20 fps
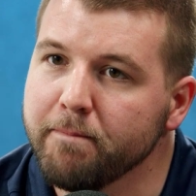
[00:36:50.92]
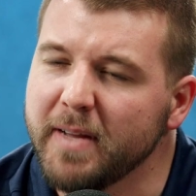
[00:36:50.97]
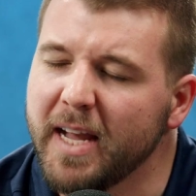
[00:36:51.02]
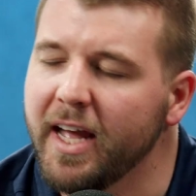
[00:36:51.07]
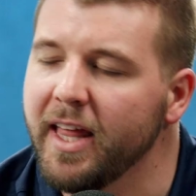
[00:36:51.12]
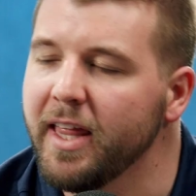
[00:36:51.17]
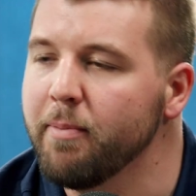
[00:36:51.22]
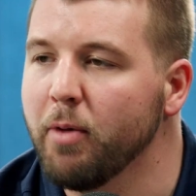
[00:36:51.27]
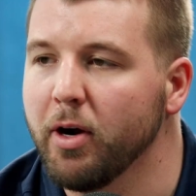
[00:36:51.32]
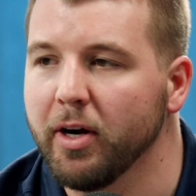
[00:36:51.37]

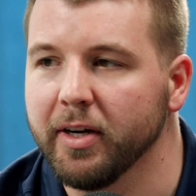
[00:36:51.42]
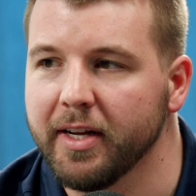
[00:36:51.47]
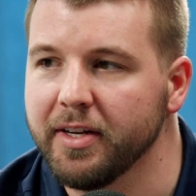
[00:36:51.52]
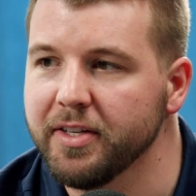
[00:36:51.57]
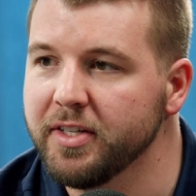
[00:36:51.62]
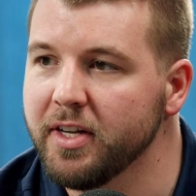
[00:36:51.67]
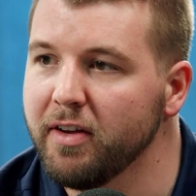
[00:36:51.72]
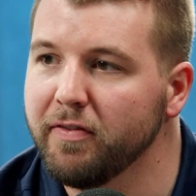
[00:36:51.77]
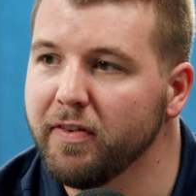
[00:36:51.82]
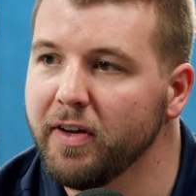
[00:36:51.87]
They marked
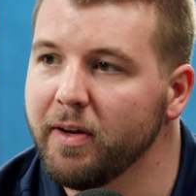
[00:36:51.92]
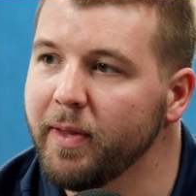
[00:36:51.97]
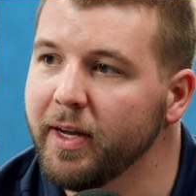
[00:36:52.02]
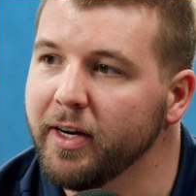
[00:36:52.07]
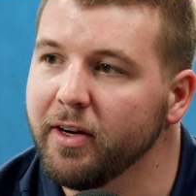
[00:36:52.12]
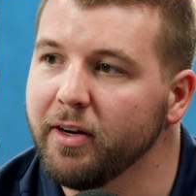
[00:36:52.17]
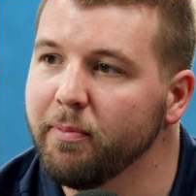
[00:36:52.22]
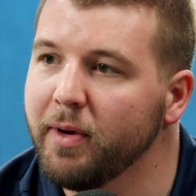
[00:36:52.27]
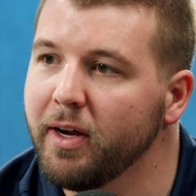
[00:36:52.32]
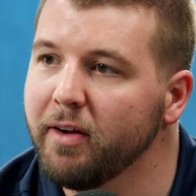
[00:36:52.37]
that stuff up.
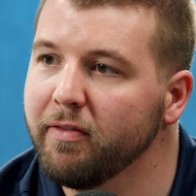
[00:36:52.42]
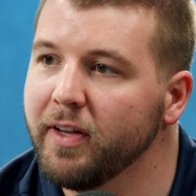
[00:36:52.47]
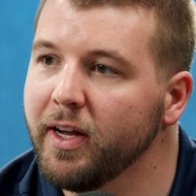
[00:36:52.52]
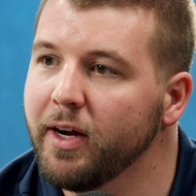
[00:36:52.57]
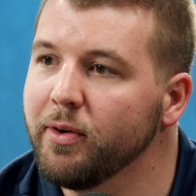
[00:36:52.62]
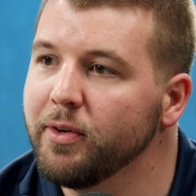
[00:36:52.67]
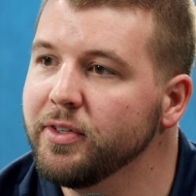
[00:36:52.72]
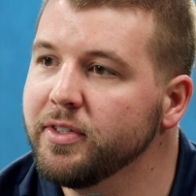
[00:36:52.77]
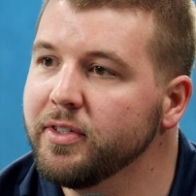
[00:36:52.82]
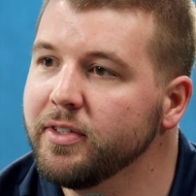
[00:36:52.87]
That couldn't buy
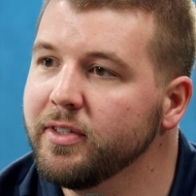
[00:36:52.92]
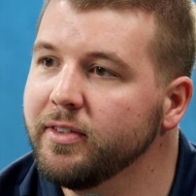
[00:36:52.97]
flowers.